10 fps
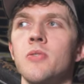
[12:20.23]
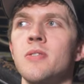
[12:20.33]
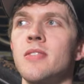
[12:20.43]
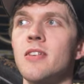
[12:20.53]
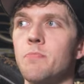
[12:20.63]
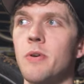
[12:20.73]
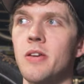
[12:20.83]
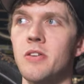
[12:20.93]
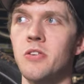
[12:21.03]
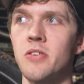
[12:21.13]
so is this
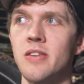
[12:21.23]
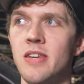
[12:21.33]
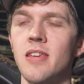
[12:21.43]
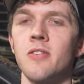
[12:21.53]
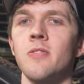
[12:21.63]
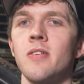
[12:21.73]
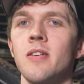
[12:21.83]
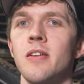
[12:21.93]
bike a good deal?